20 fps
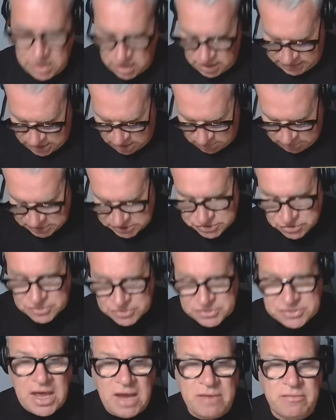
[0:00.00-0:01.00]
I like it. I mean, it's
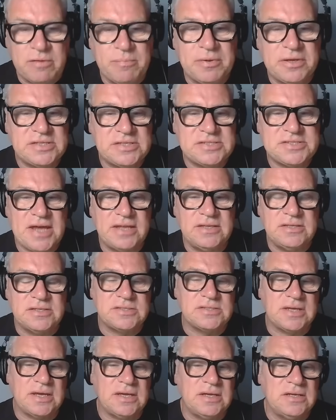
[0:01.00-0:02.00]
not scary, but it's
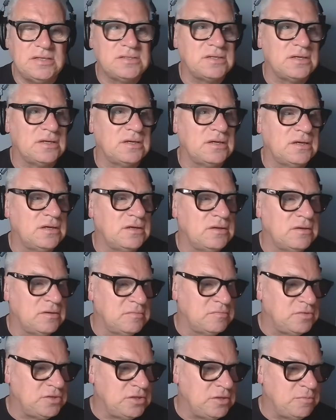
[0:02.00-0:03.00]
tense, and
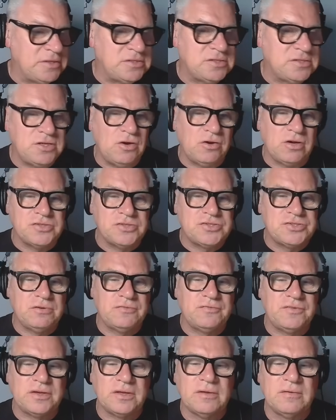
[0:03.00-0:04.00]
Lupita Nyong'o is
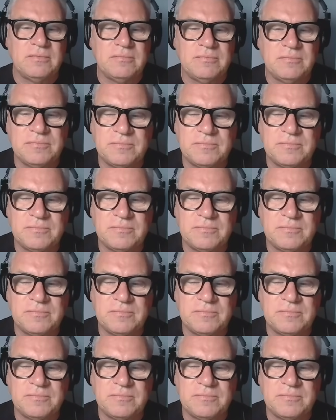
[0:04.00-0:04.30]
terrific.